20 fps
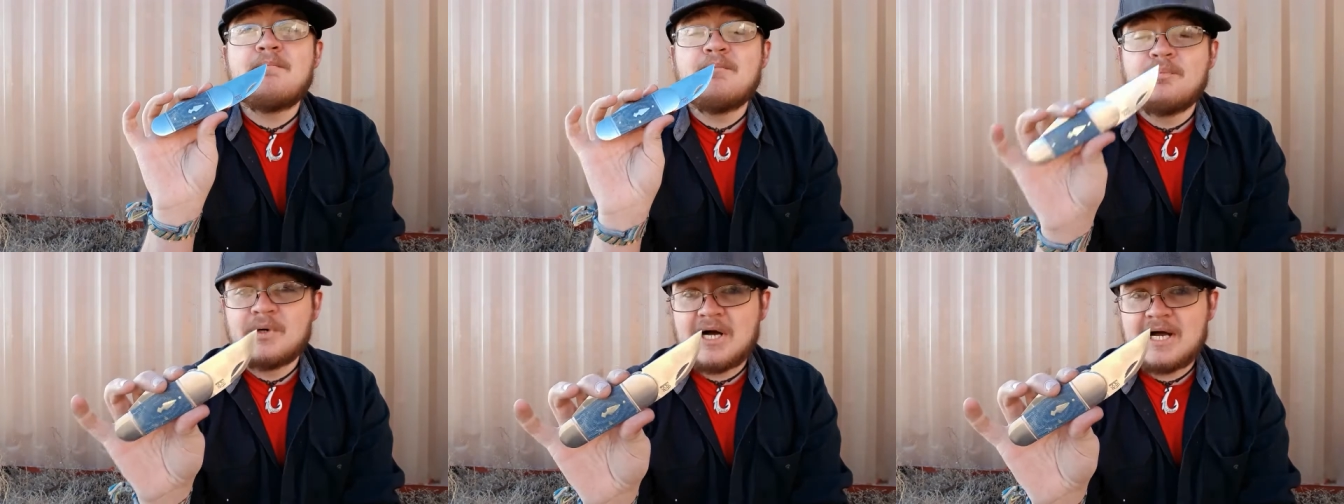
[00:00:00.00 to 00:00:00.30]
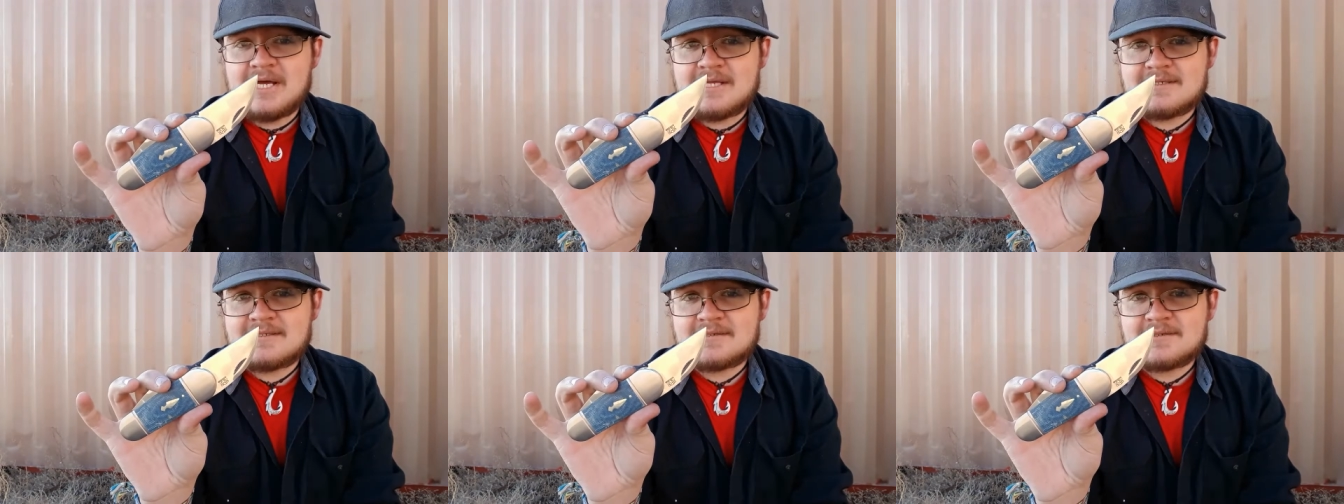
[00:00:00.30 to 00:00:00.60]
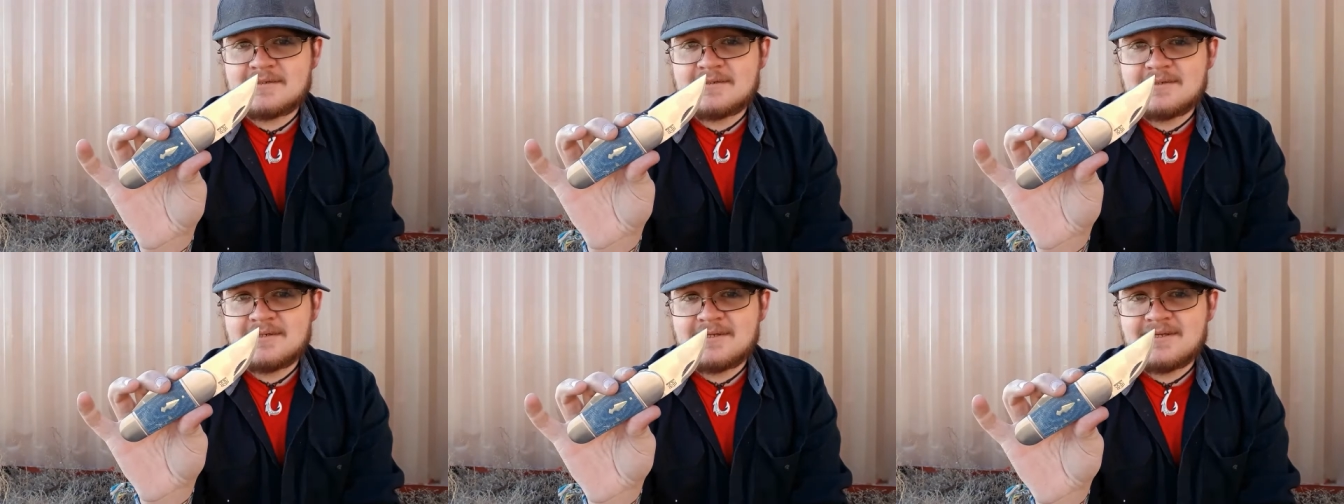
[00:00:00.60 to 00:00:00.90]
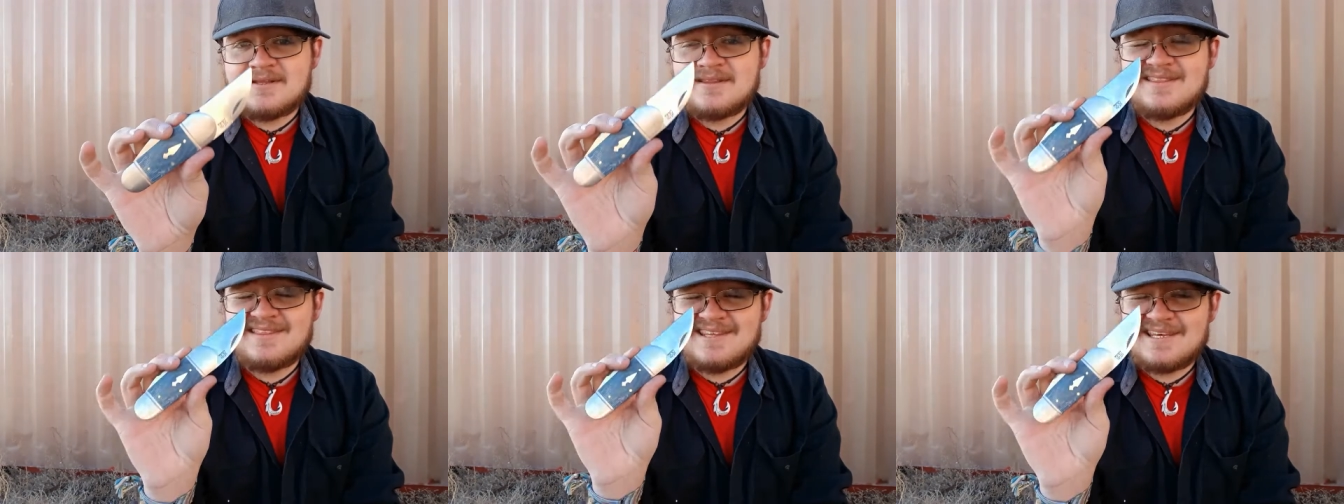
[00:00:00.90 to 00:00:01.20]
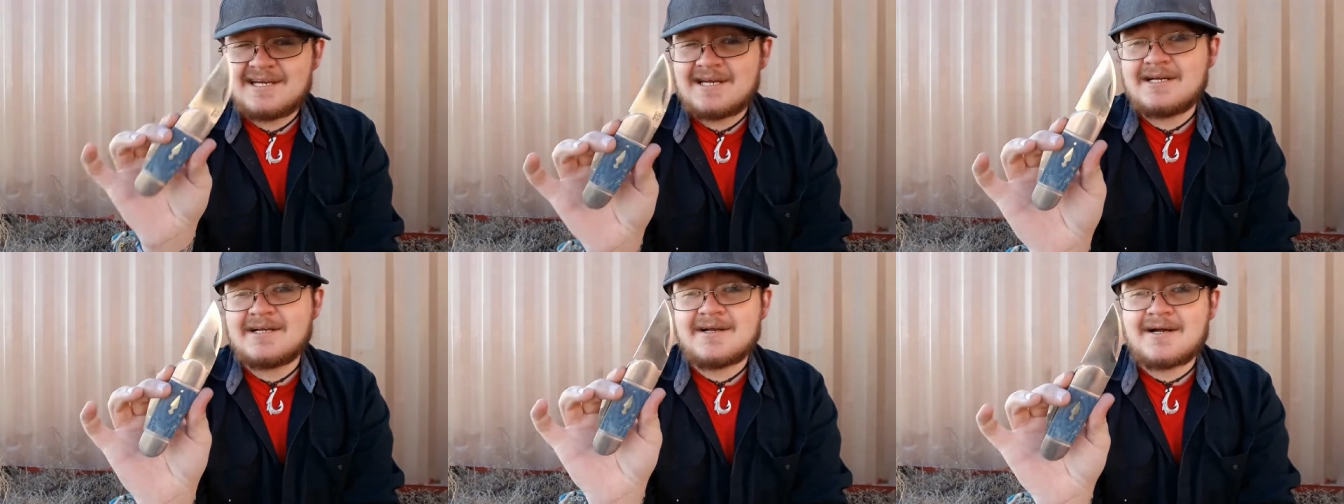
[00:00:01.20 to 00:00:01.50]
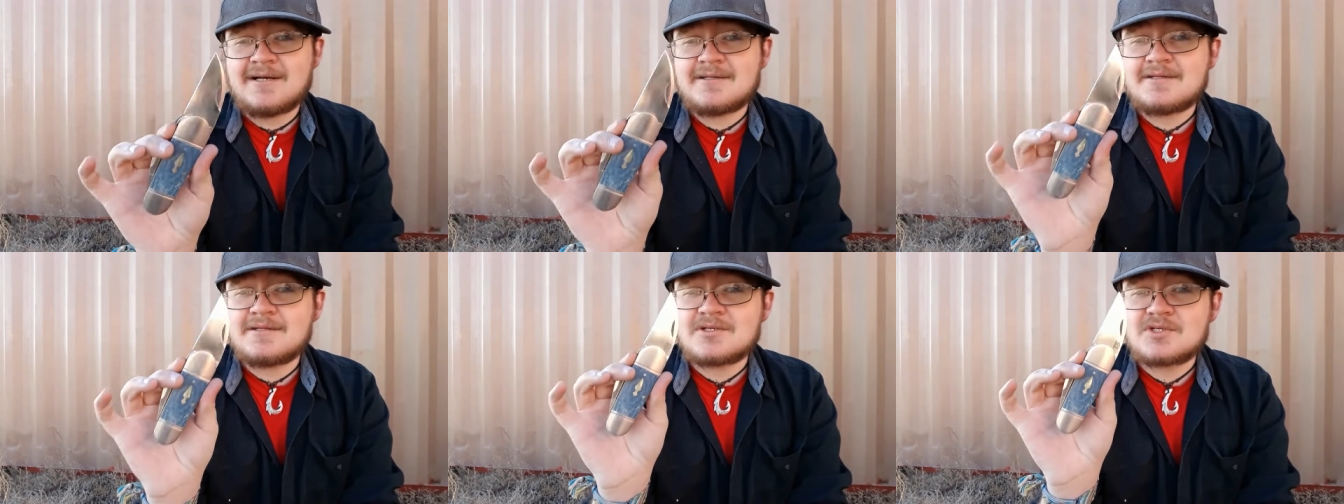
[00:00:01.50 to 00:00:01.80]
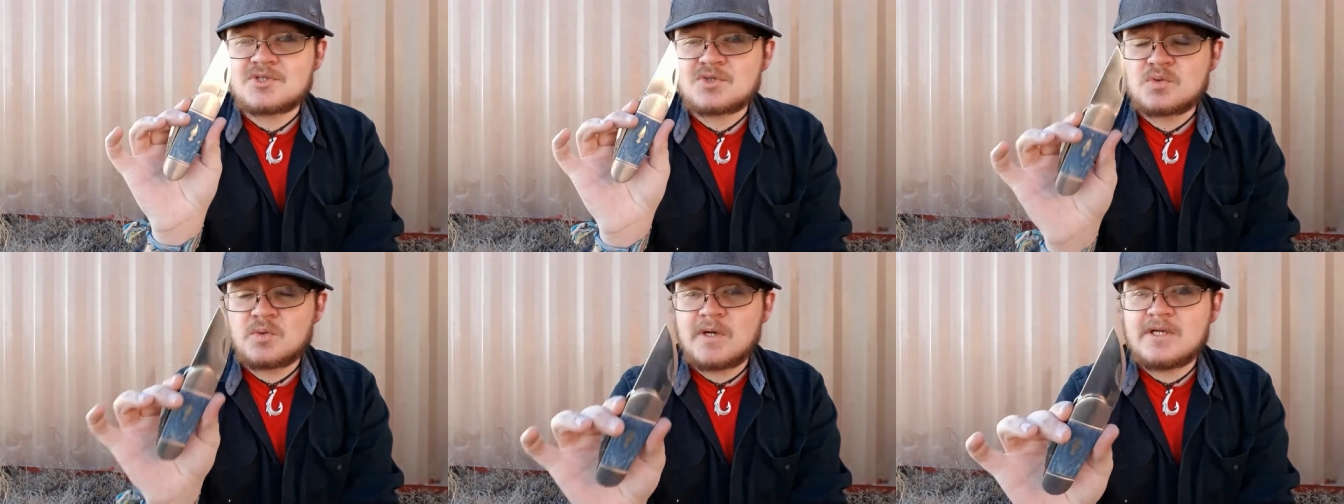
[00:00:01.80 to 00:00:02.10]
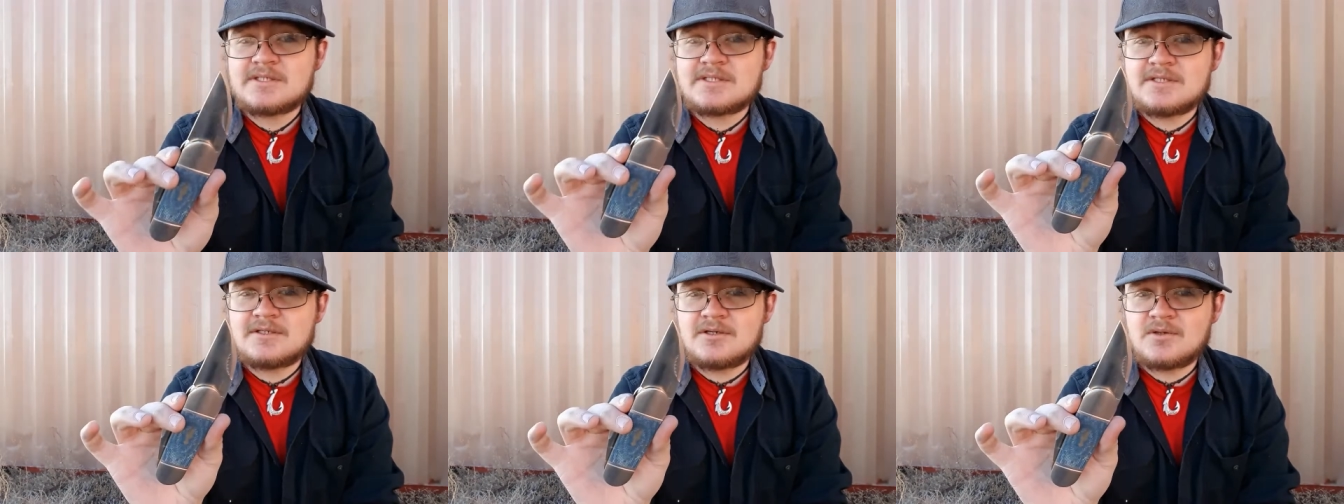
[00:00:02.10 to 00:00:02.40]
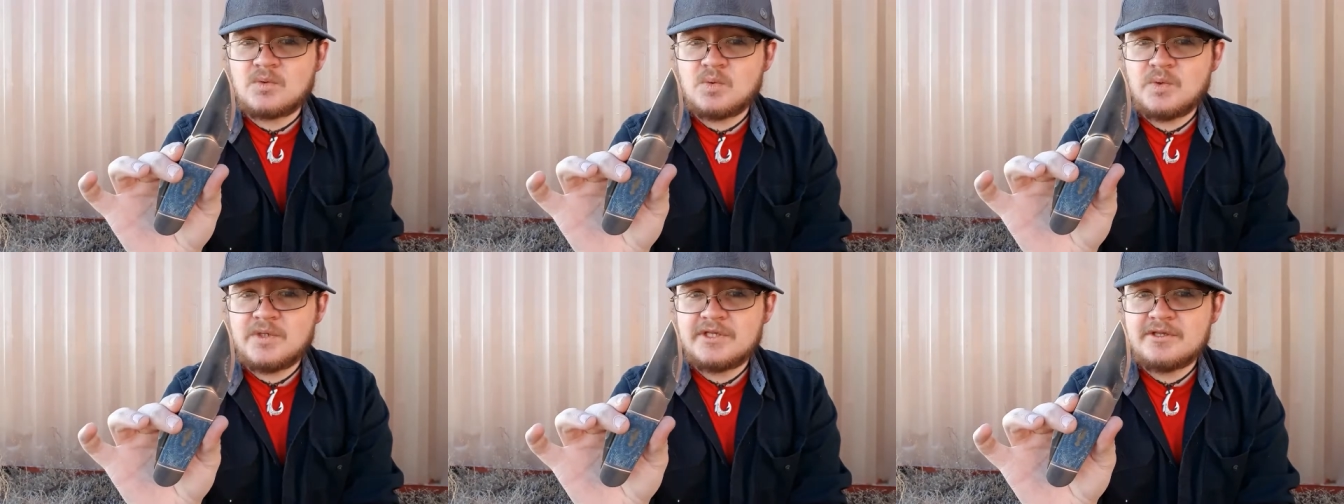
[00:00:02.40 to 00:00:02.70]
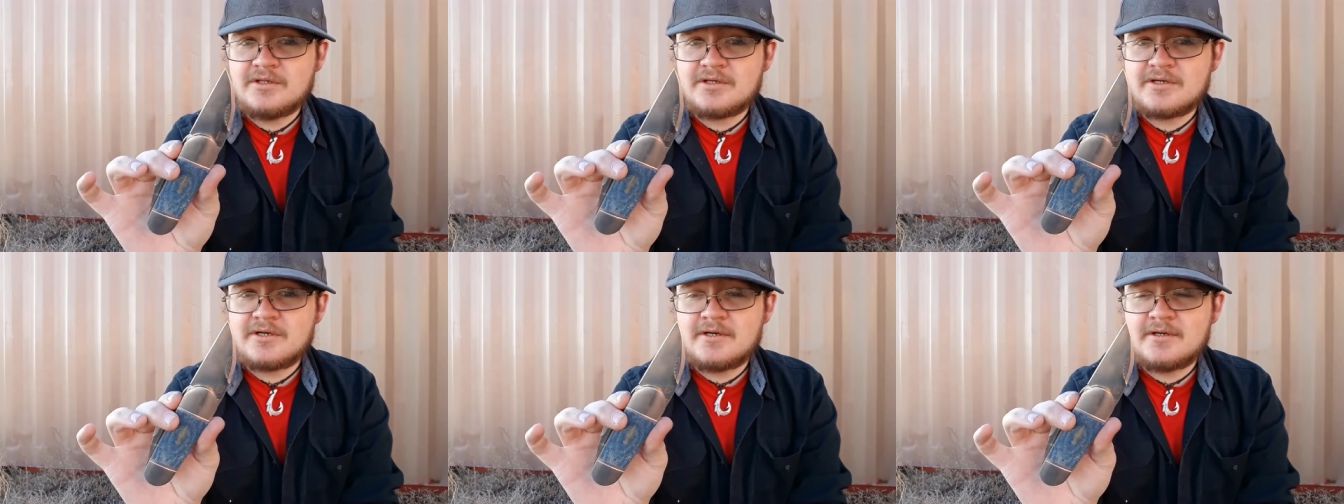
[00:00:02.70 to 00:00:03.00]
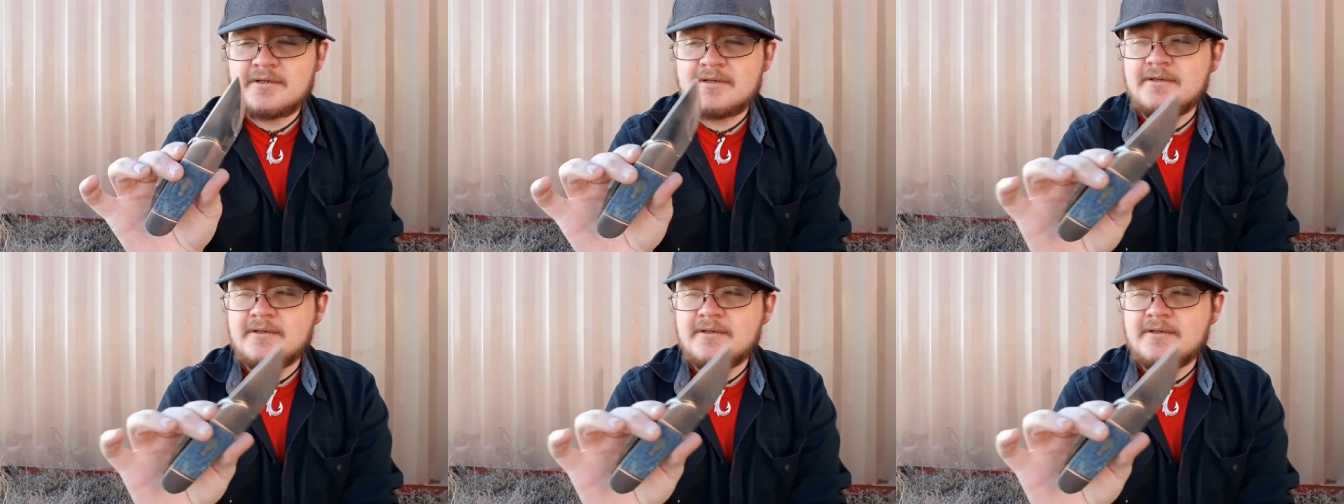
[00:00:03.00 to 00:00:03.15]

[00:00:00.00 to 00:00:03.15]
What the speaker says: But then I got the Swell Center Whittler.